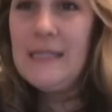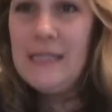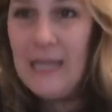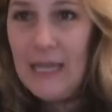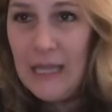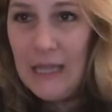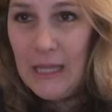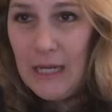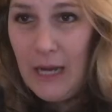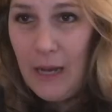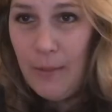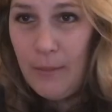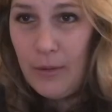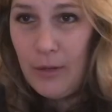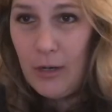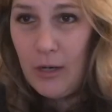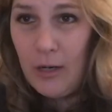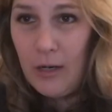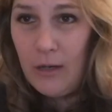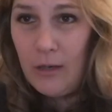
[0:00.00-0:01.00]
and say the
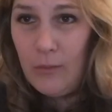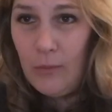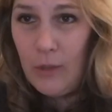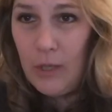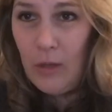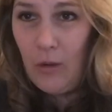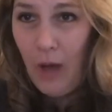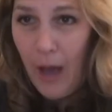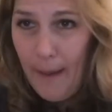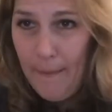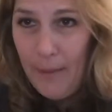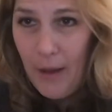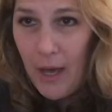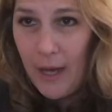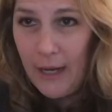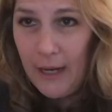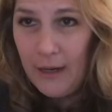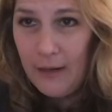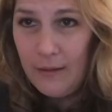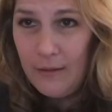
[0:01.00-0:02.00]
number when you
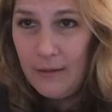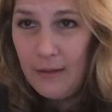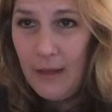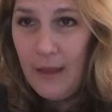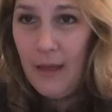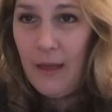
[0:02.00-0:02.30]
hop on it.